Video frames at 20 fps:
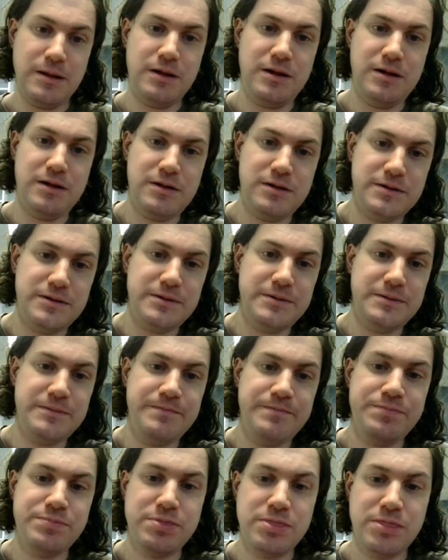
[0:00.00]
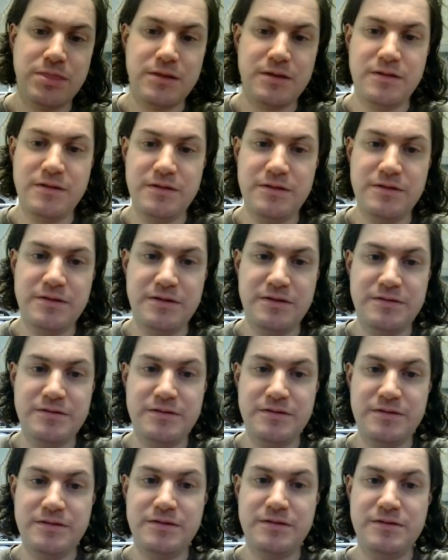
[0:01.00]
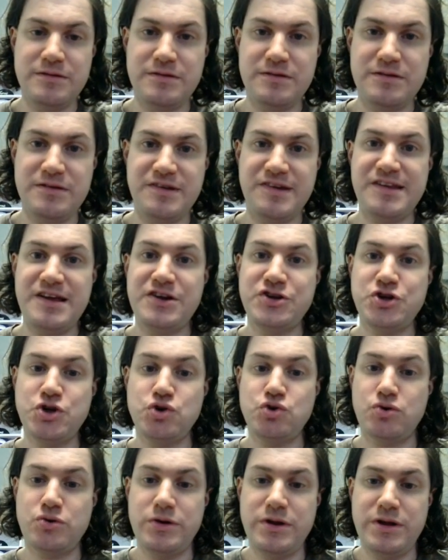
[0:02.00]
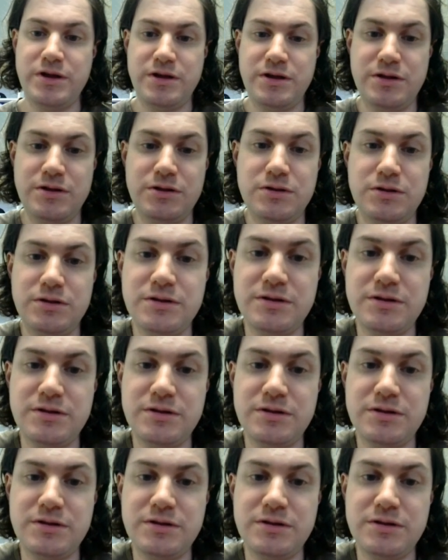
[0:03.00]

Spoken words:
The statutory